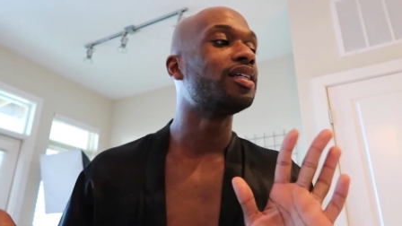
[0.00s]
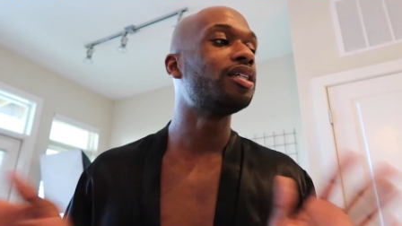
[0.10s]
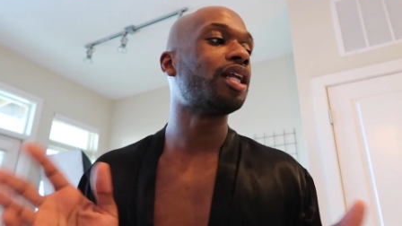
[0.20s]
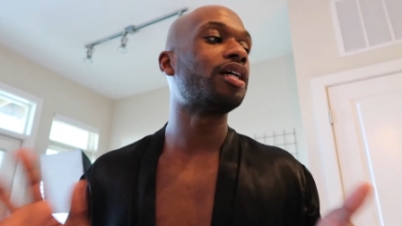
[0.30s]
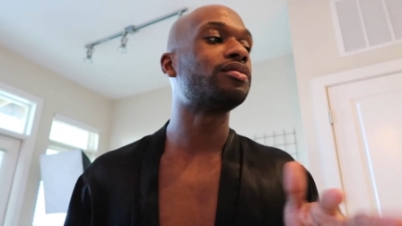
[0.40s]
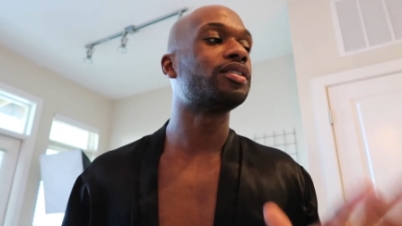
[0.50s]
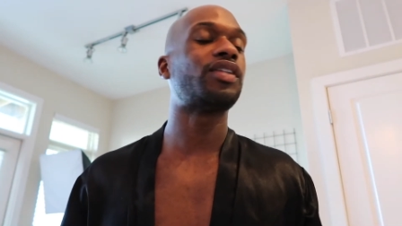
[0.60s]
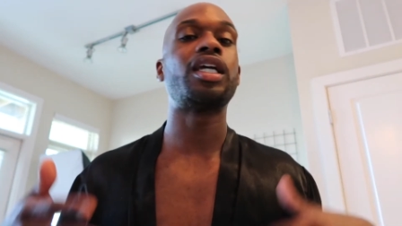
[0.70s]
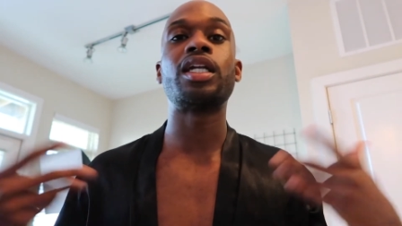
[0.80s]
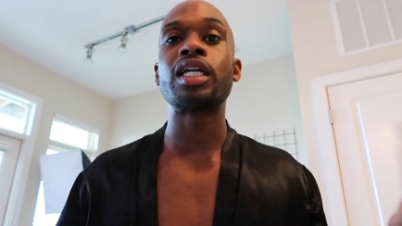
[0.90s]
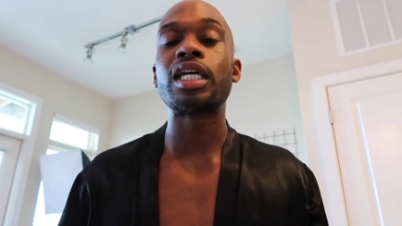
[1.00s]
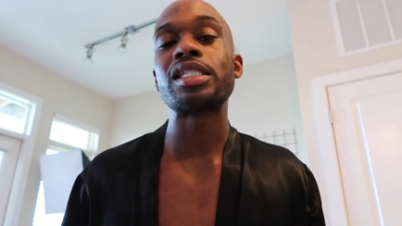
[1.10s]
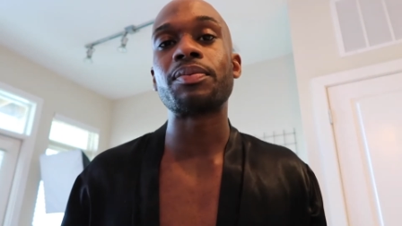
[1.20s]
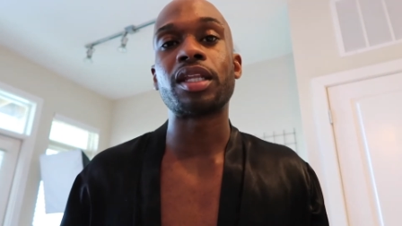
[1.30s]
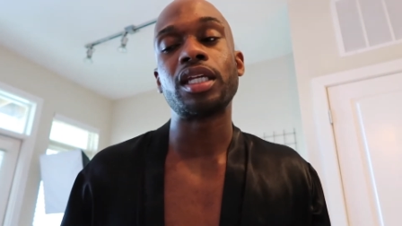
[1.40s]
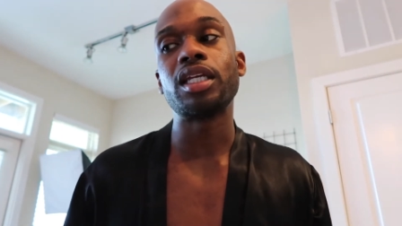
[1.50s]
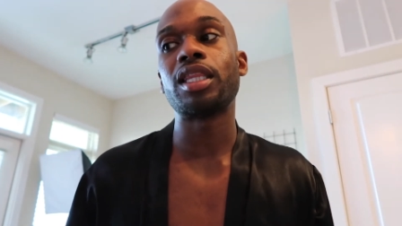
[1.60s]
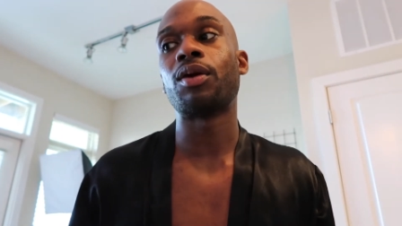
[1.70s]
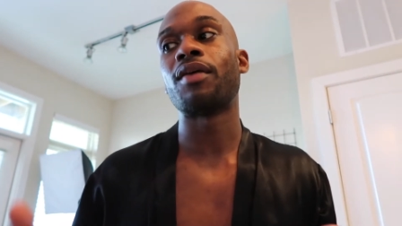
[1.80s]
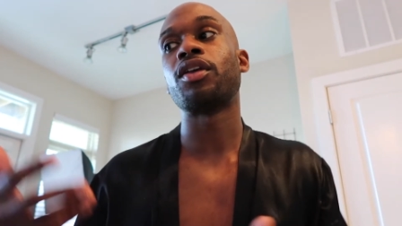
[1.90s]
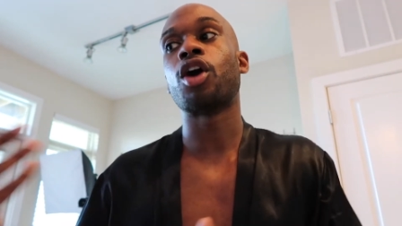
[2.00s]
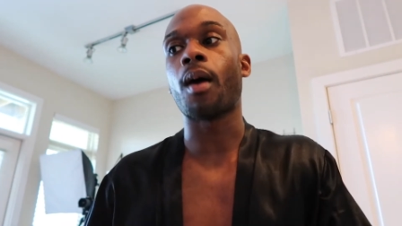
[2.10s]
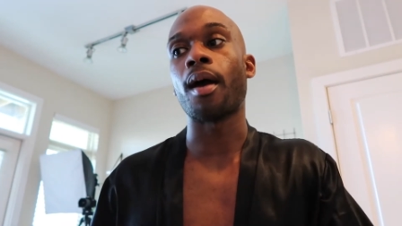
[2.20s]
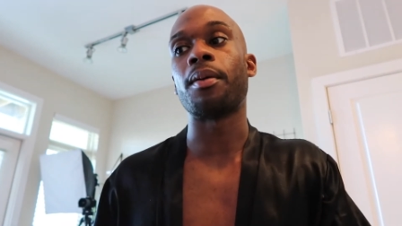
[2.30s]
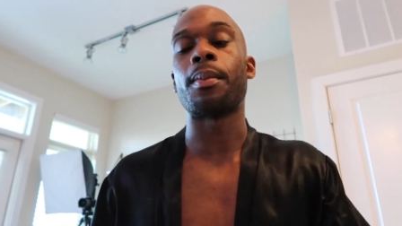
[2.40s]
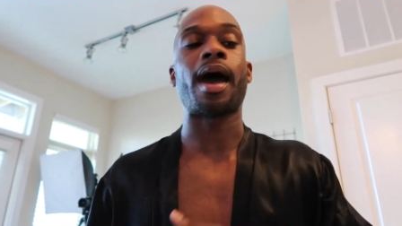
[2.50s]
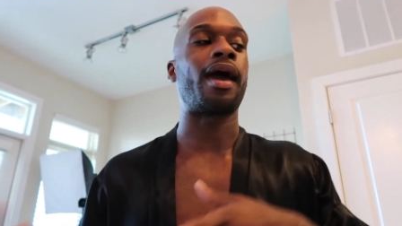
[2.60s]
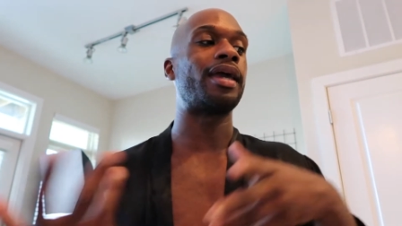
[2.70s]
you know, if they're gonna get something to eat, they don't have to go out and buy.